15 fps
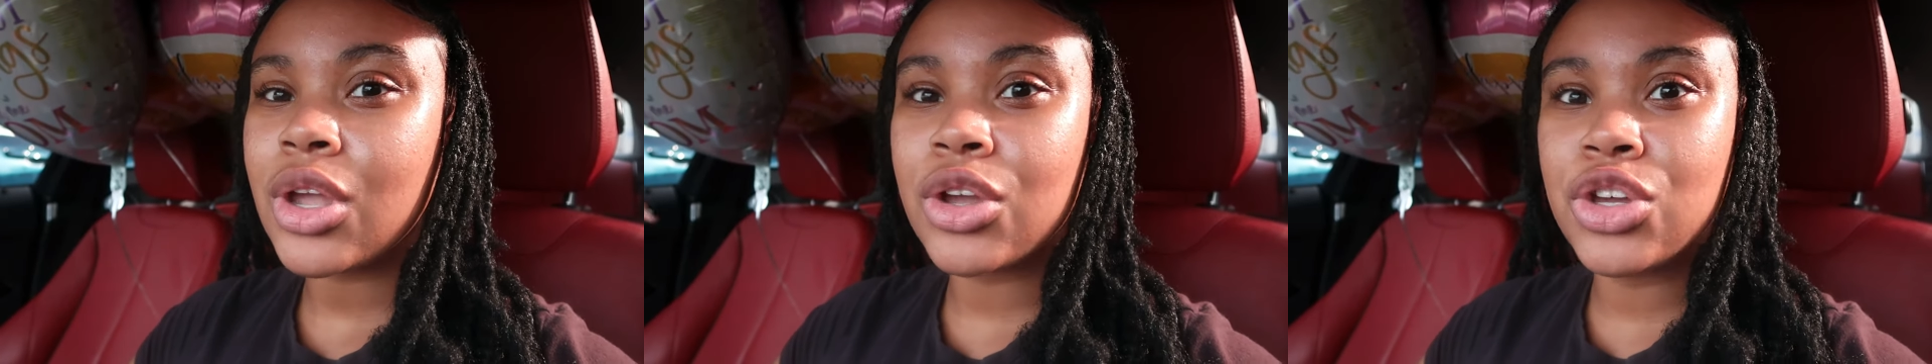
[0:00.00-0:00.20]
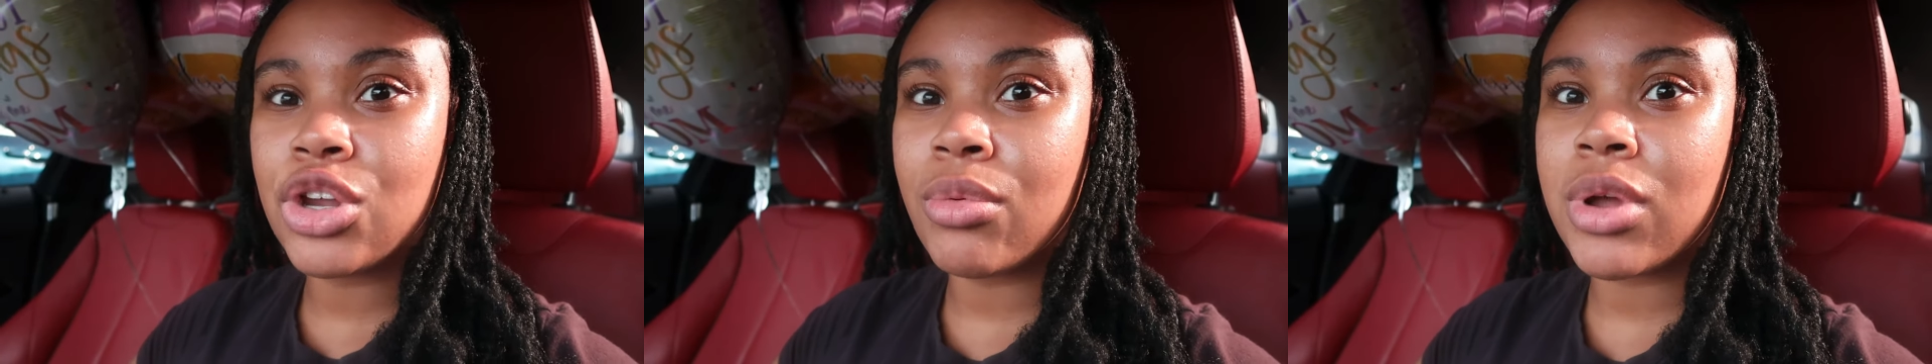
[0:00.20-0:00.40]

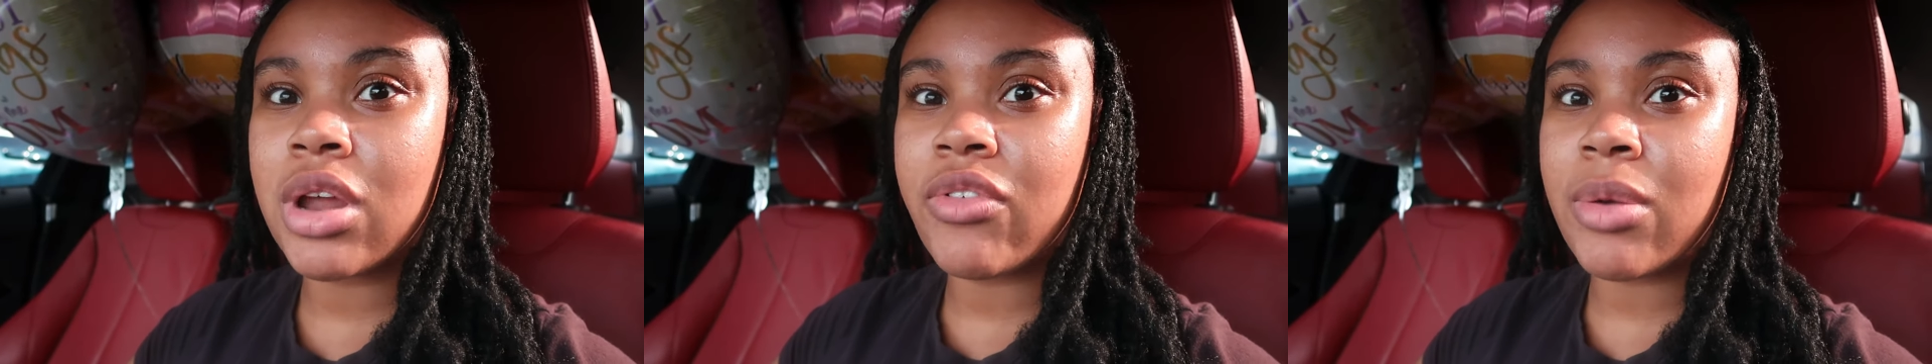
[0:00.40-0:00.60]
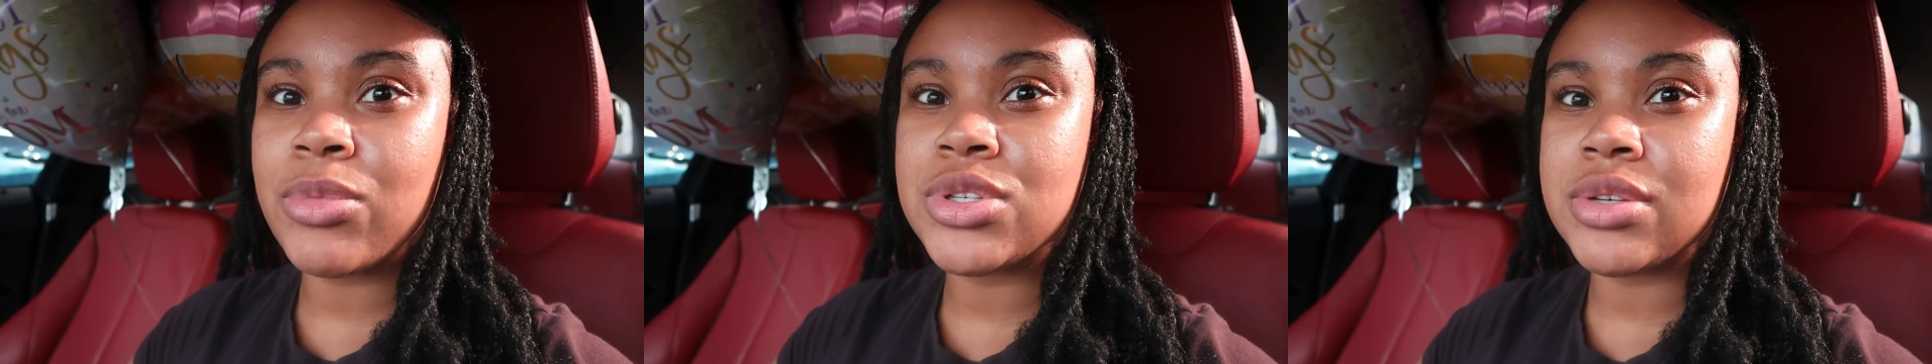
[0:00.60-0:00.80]
you know
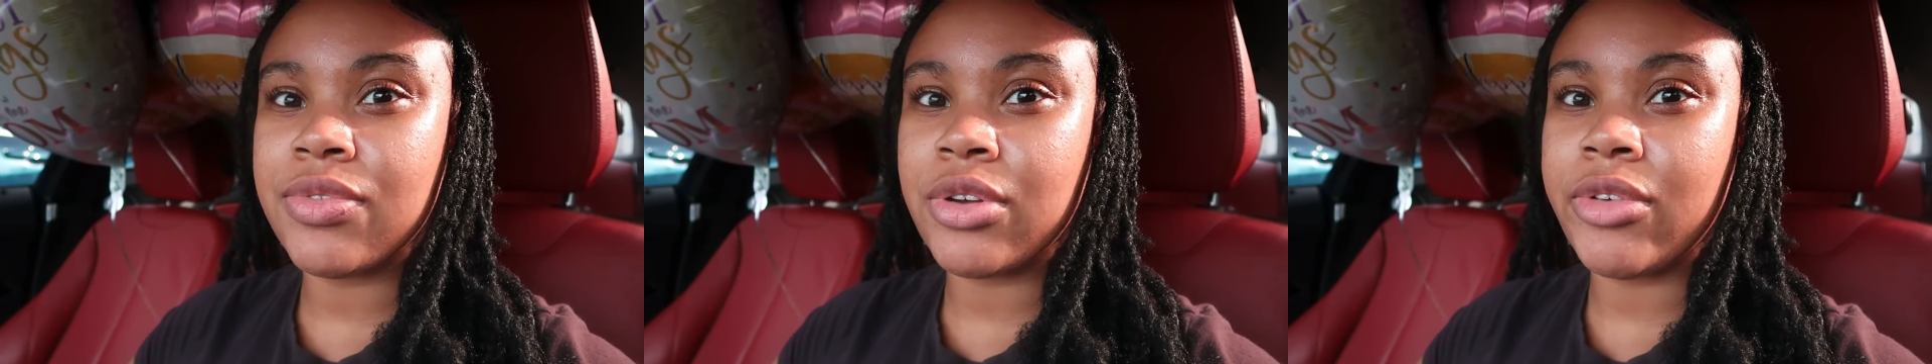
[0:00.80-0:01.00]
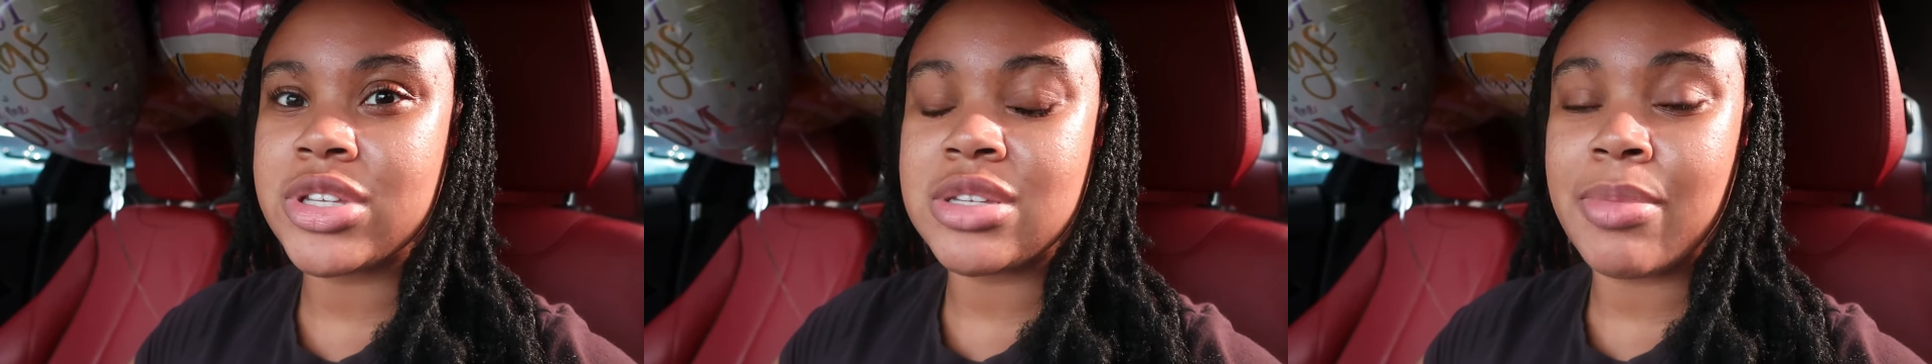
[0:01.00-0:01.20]
whatever i'm using
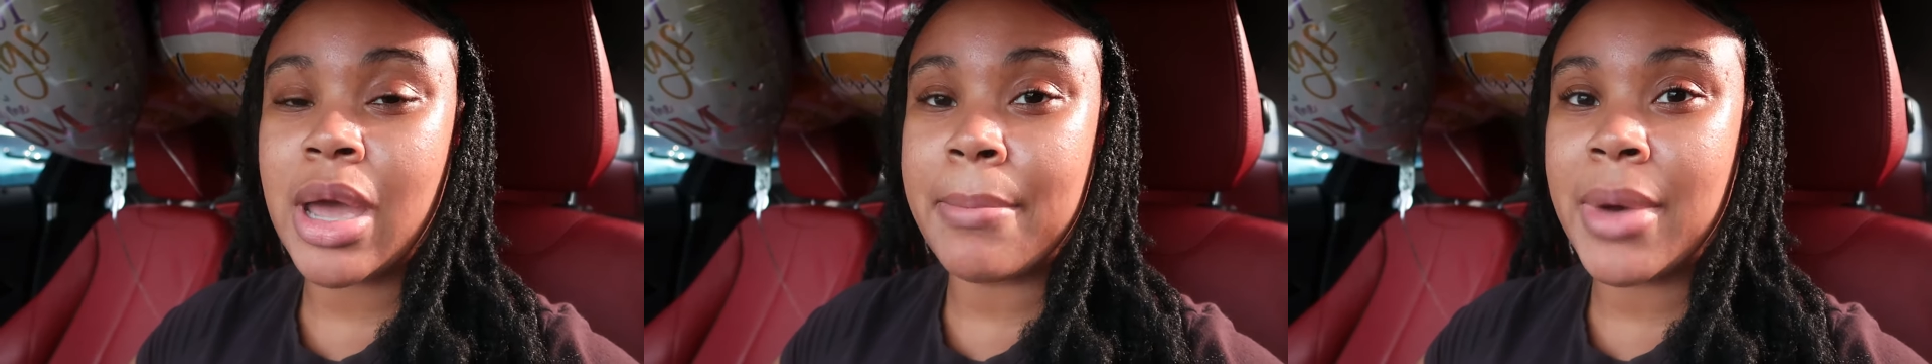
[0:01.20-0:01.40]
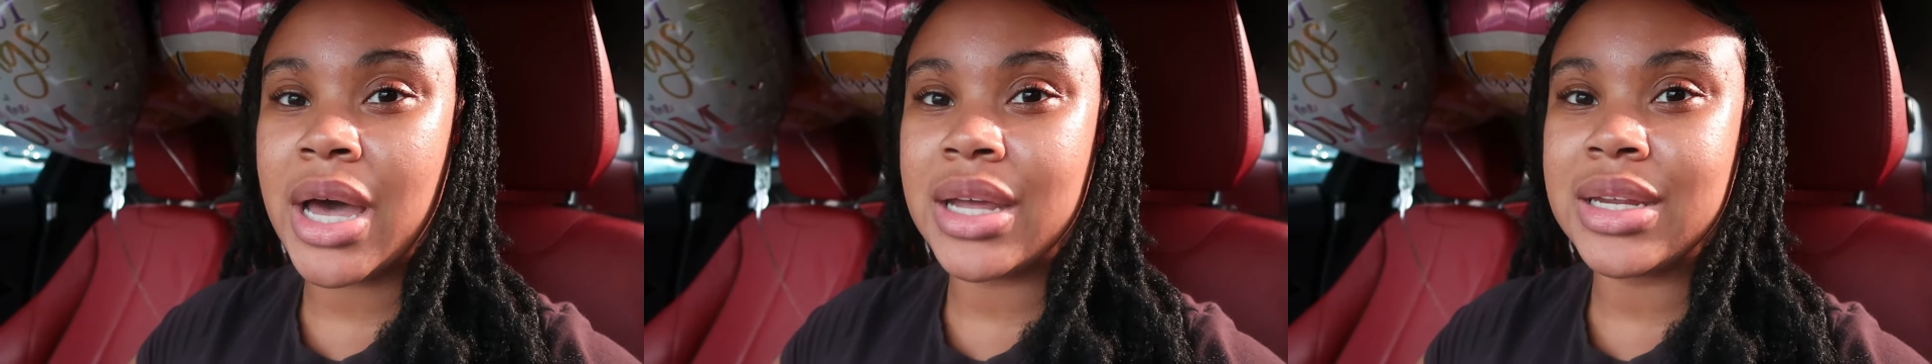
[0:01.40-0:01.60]
for the rest of
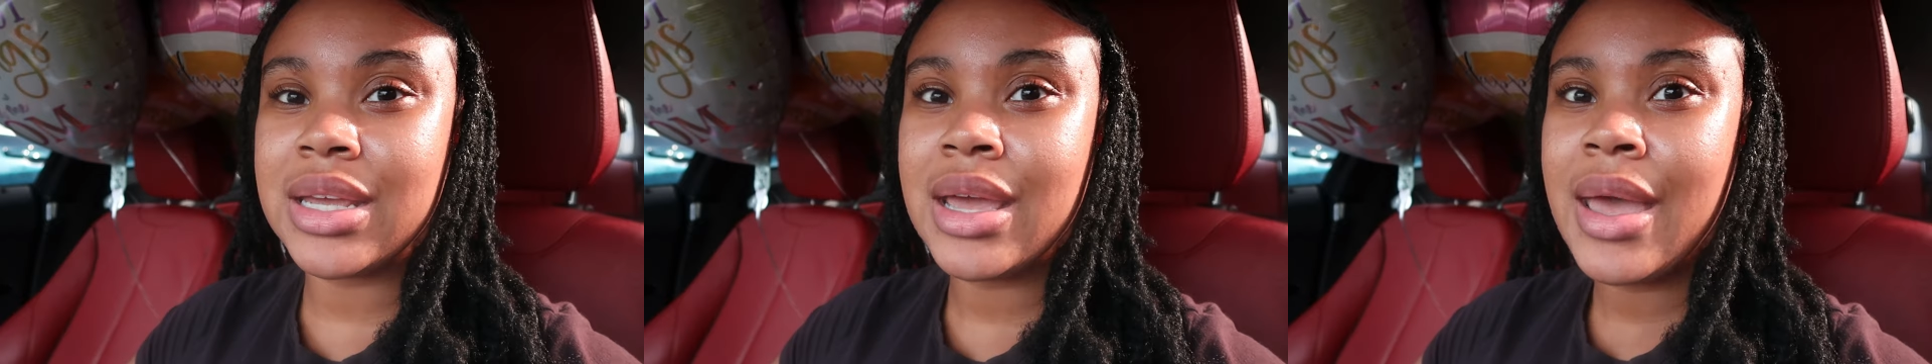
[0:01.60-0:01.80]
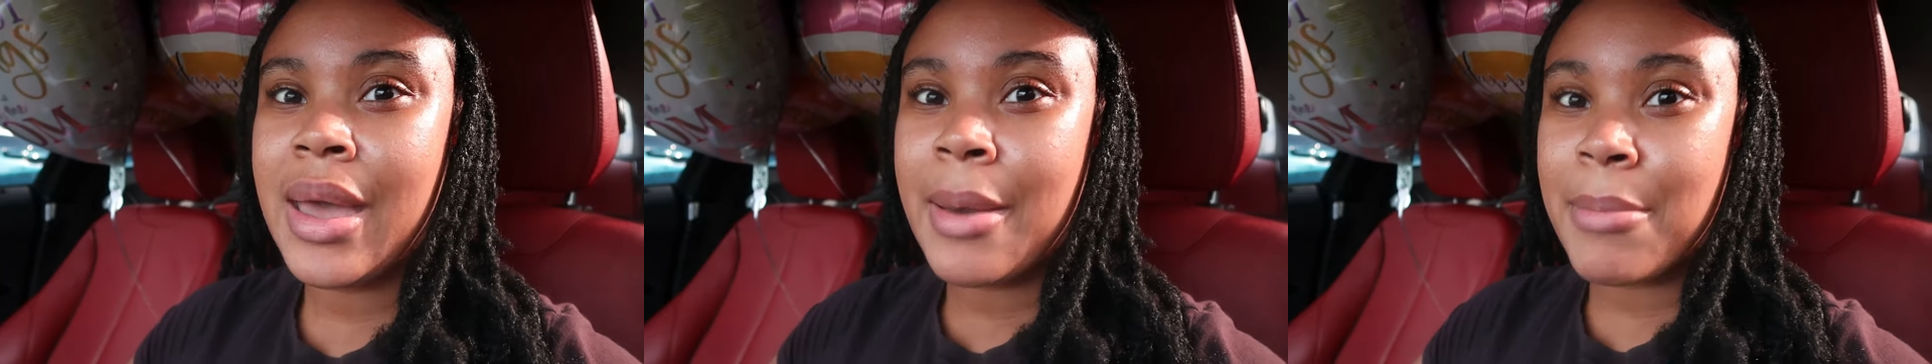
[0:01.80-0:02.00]
my body